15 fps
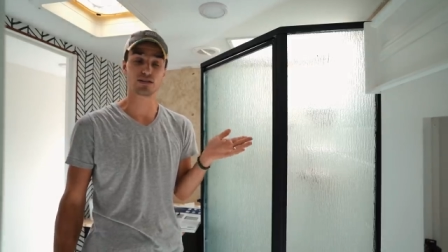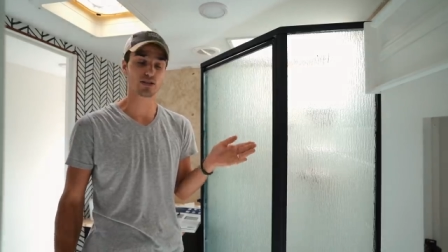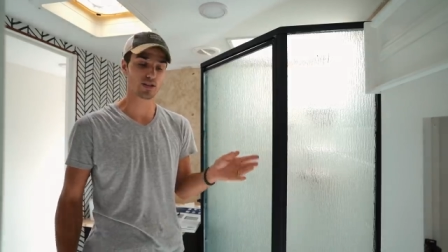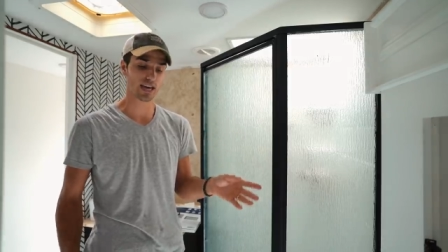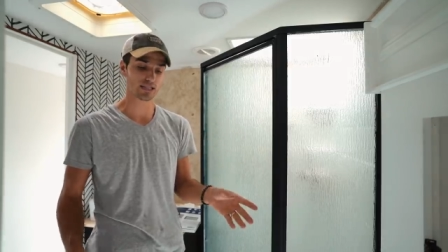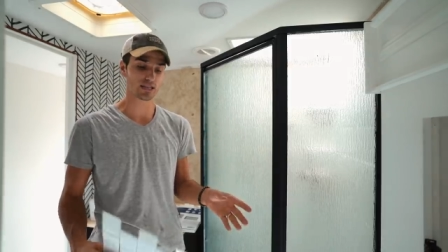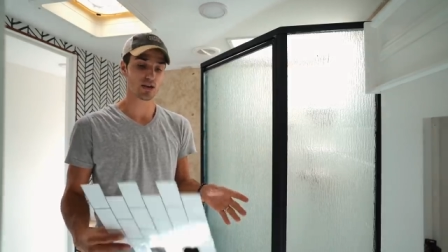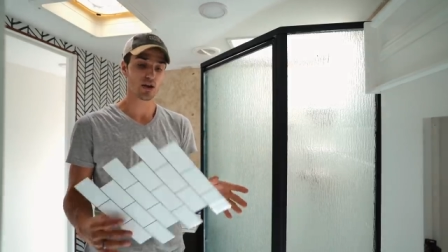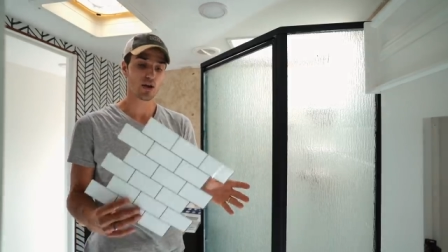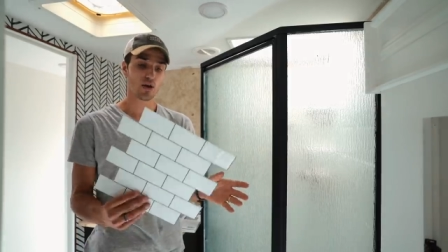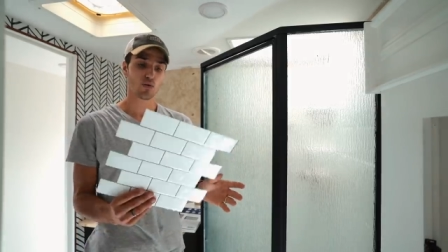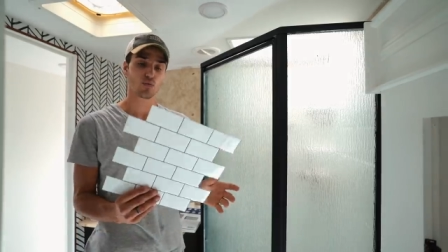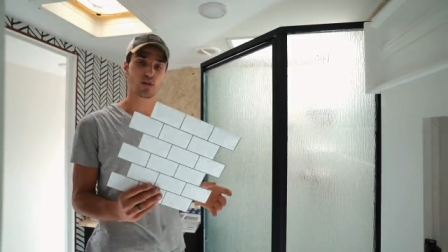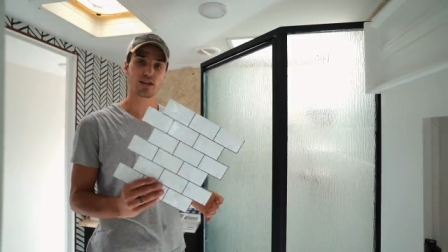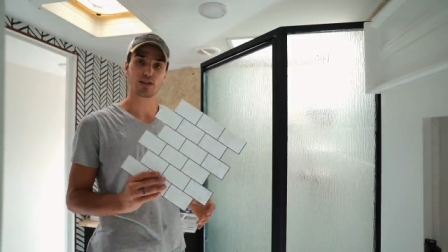So that's
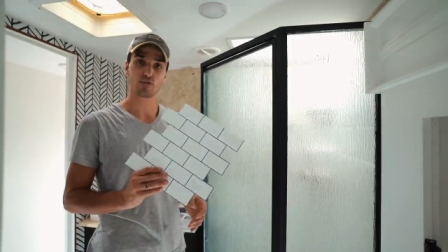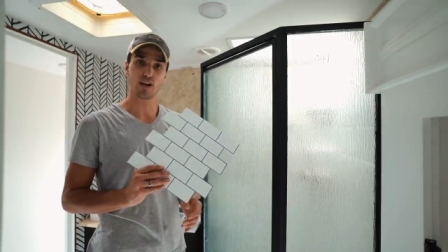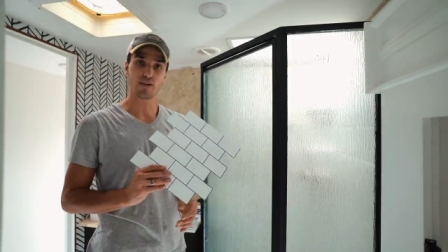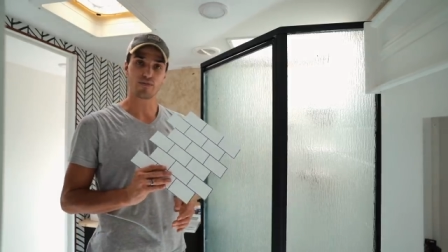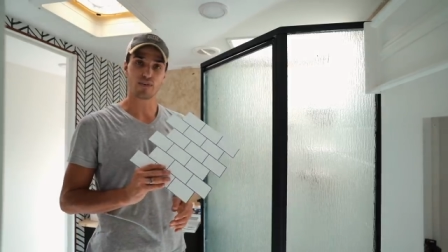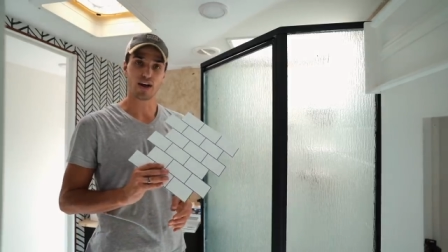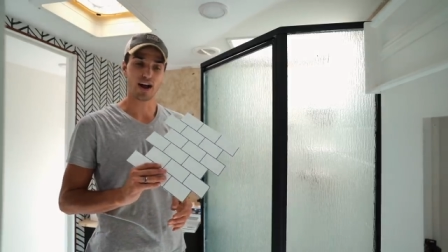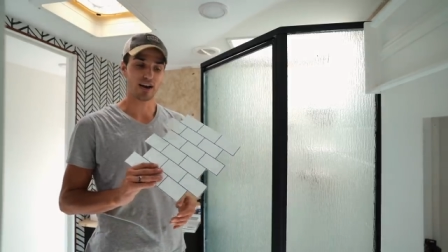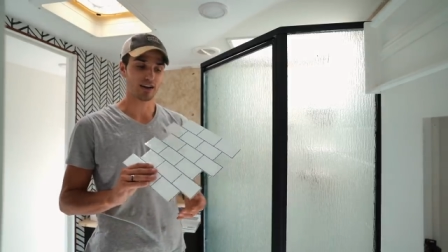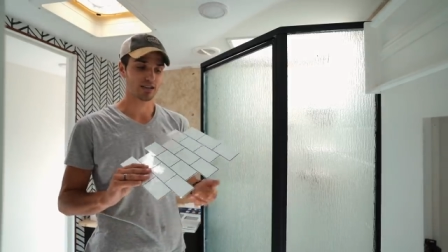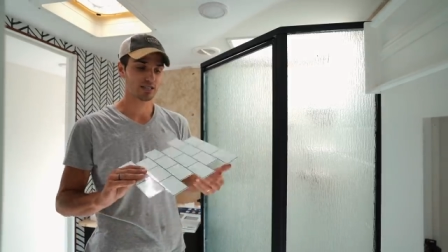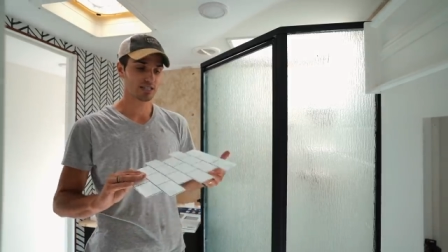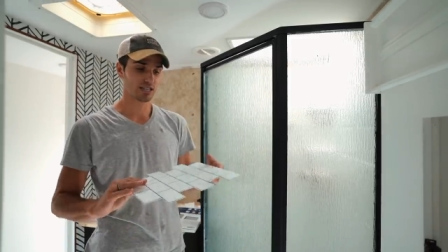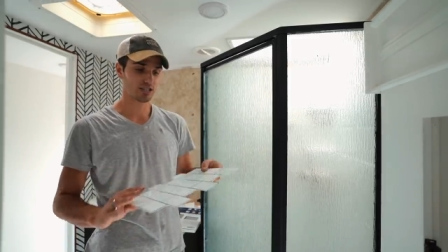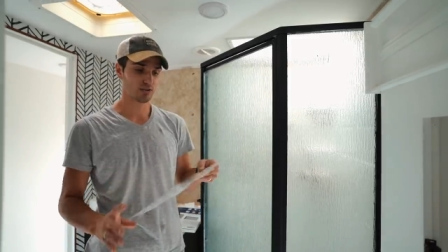really great for
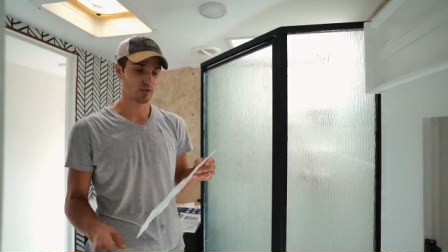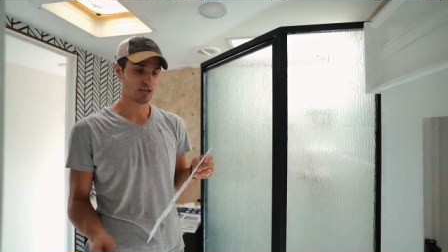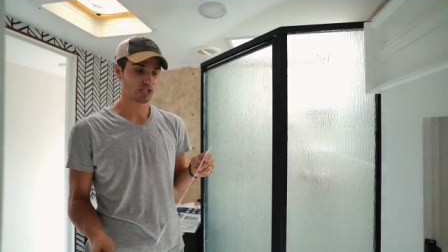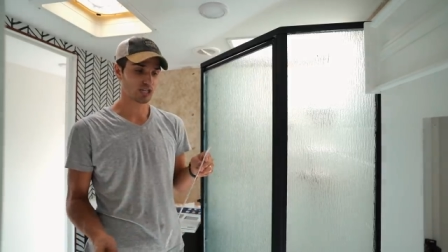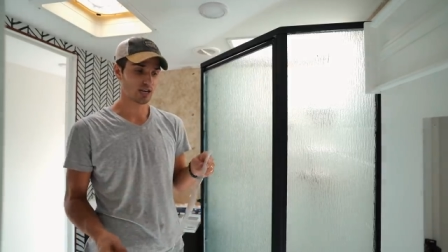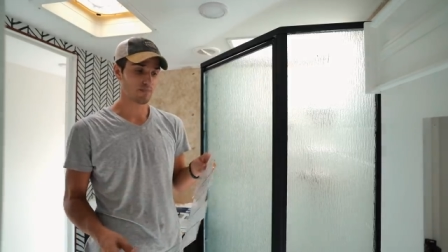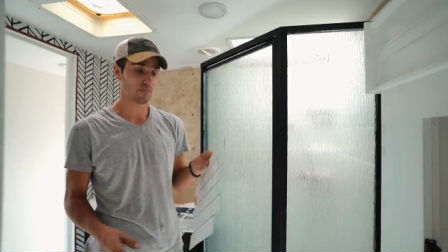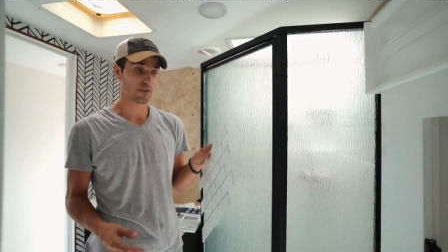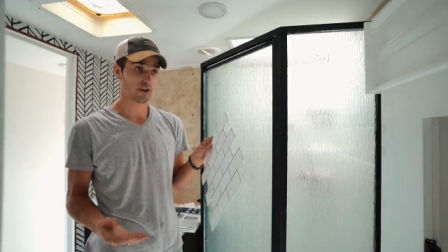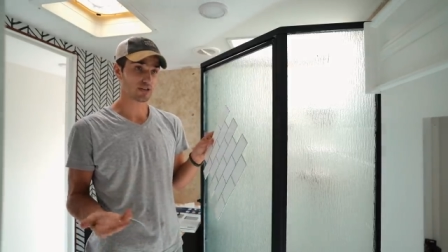our situation.